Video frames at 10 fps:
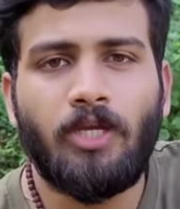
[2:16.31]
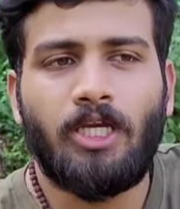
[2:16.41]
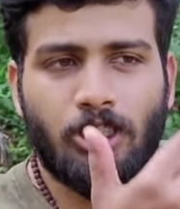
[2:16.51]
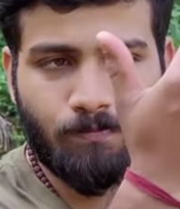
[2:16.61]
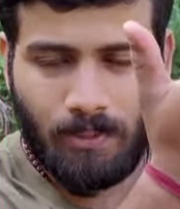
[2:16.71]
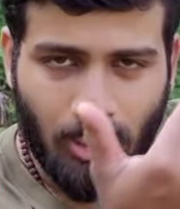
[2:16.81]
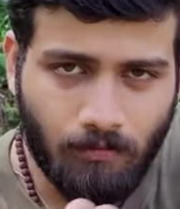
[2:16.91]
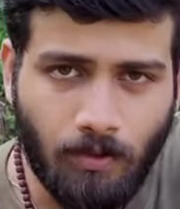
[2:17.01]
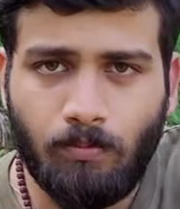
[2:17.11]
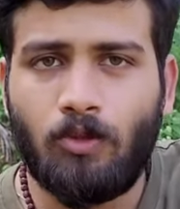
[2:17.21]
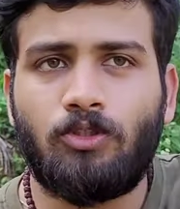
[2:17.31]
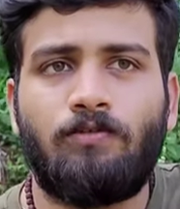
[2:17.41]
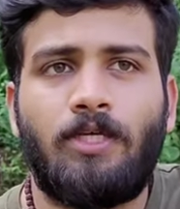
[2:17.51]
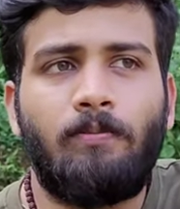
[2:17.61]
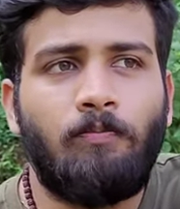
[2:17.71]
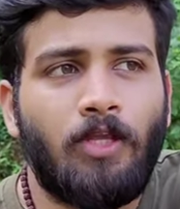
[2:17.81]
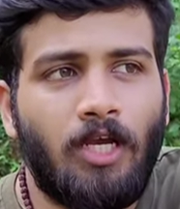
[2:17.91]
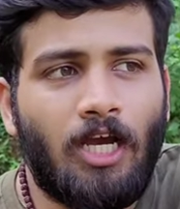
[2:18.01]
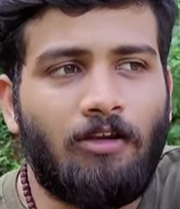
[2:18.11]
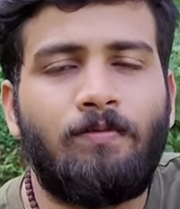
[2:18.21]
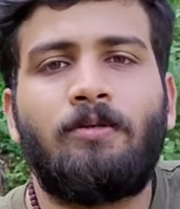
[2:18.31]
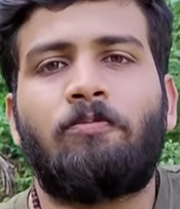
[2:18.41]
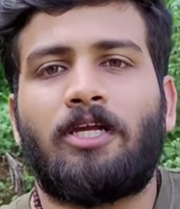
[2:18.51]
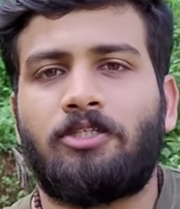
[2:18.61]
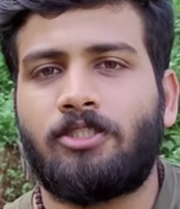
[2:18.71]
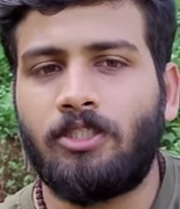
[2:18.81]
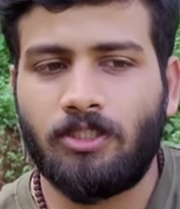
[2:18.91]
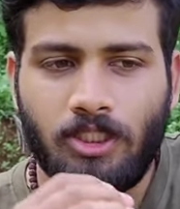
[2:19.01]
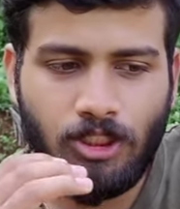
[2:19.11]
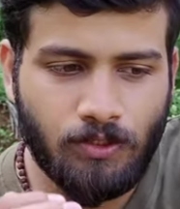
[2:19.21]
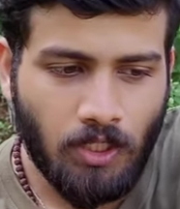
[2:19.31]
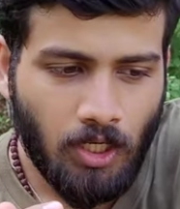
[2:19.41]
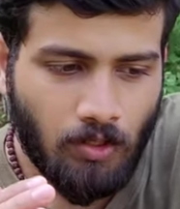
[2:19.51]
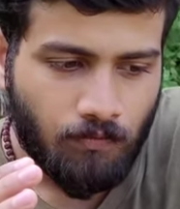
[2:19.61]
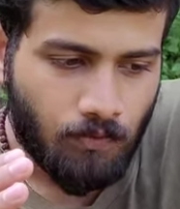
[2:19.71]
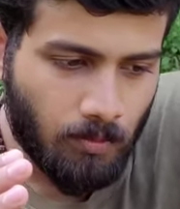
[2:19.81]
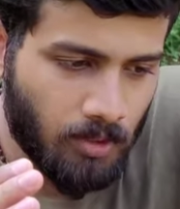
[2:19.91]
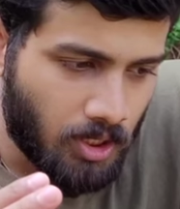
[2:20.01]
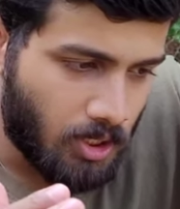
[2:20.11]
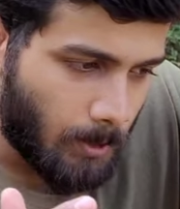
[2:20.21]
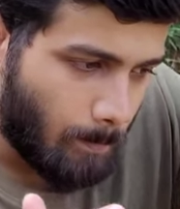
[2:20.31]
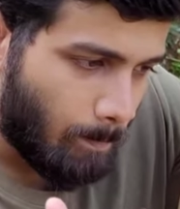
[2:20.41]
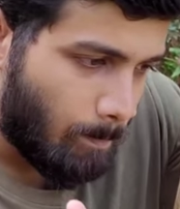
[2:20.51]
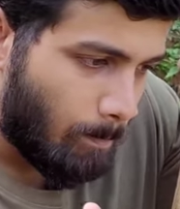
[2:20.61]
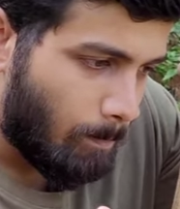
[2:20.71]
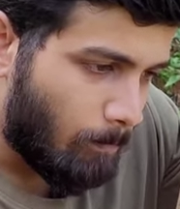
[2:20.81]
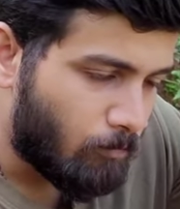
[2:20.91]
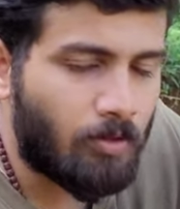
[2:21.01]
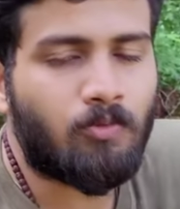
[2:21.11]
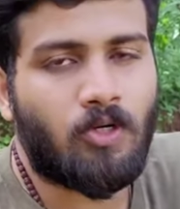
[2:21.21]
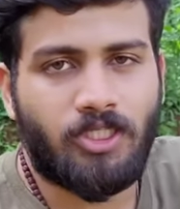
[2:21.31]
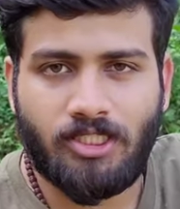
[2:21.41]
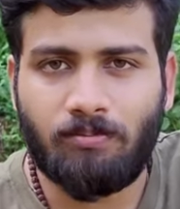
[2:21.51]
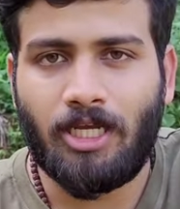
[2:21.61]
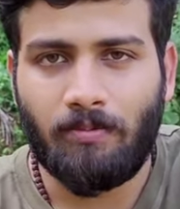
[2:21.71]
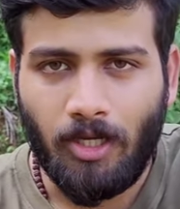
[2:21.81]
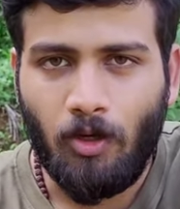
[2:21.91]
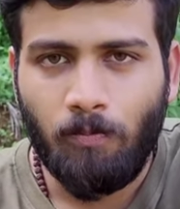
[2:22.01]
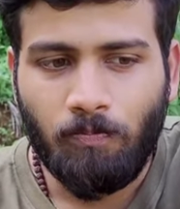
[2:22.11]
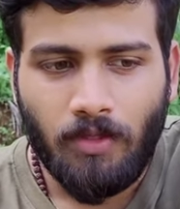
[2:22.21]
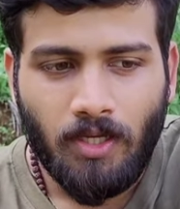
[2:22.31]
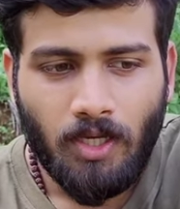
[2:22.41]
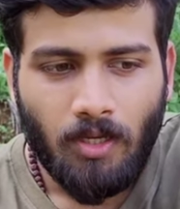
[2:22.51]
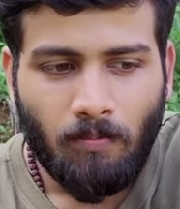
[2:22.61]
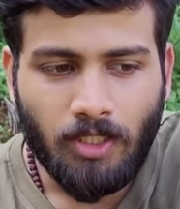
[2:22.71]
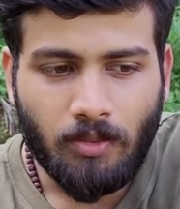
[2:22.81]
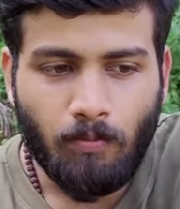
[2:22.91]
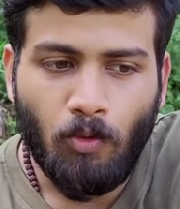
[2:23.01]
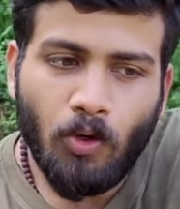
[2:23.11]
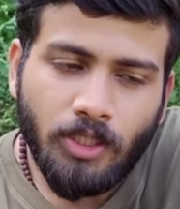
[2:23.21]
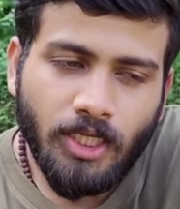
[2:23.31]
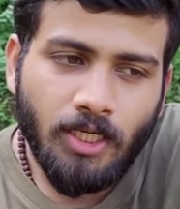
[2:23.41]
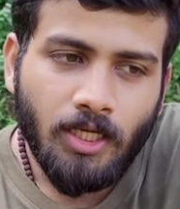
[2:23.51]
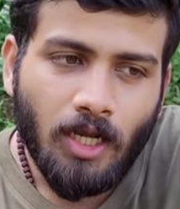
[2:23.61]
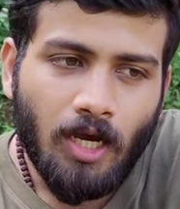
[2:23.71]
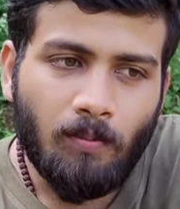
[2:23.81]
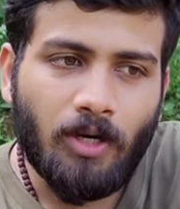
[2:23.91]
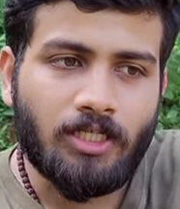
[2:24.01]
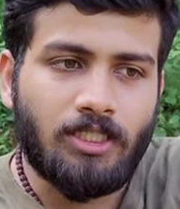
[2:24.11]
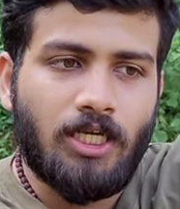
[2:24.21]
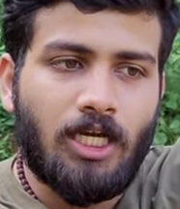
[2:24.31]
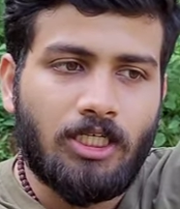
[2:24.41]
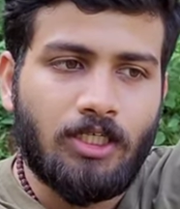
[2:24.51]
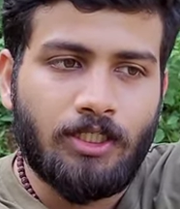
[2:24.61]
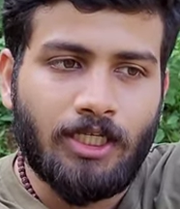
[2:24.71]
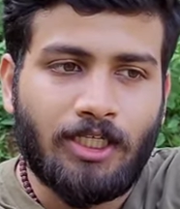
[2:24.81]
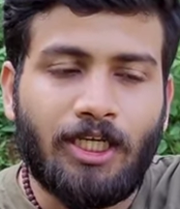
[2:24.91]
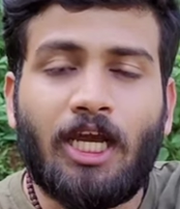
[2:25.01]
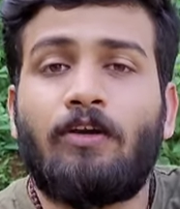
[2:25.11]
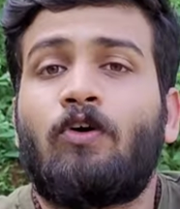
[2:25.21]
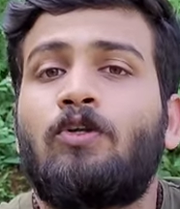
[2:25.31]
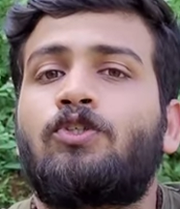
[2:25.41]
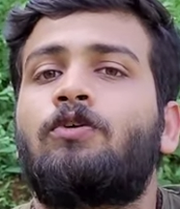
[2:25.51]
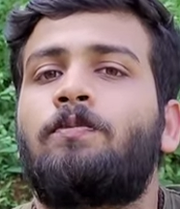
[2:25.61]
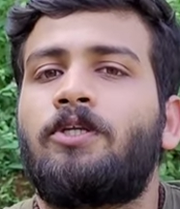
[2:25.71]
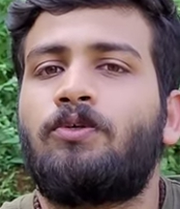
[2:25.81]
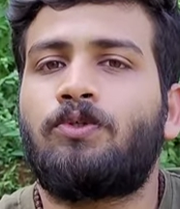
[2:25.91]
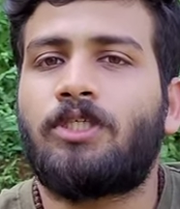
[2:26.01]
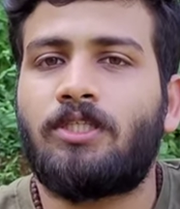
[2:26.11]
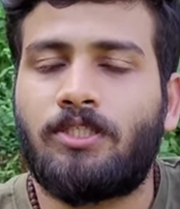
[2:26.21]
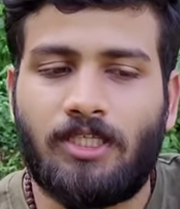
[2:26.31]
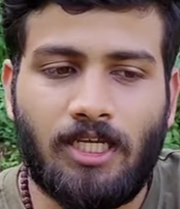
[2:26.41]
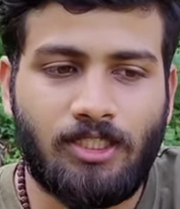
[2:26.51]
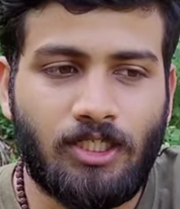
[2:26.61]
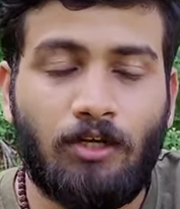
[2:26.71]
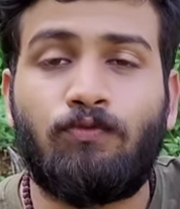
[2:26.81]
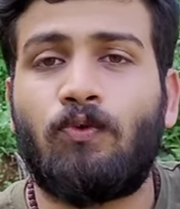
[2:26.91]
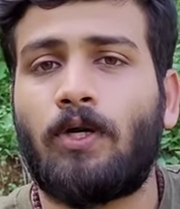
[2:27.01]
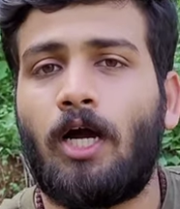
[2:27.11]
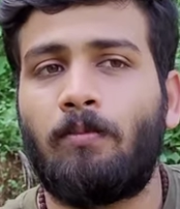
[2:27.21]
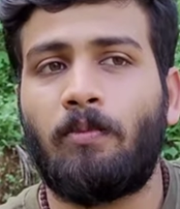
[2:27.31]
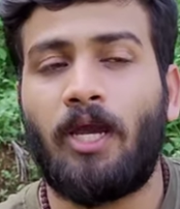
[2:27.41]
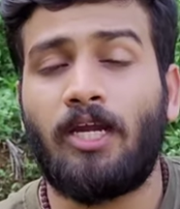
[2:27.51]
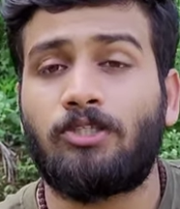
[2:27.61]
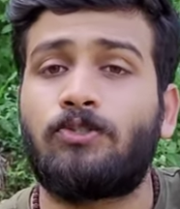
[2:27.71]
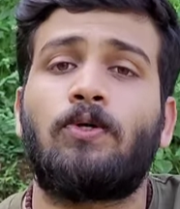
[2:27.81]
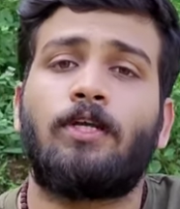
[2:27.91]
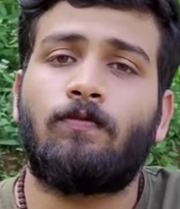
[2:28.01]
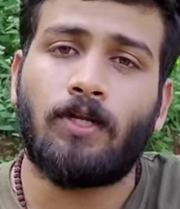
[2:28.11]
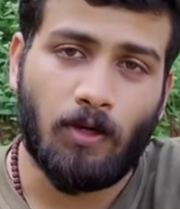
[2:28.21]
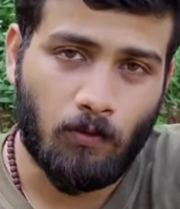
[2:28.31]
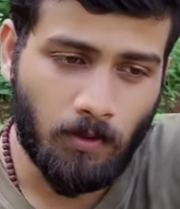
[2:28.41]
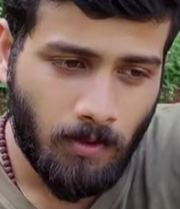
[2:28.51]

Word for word: Inspired from both of them, I've been practicing these from a from quite some time now but more than a martial art technique, I have also been using this as a forearm and shoulder workout.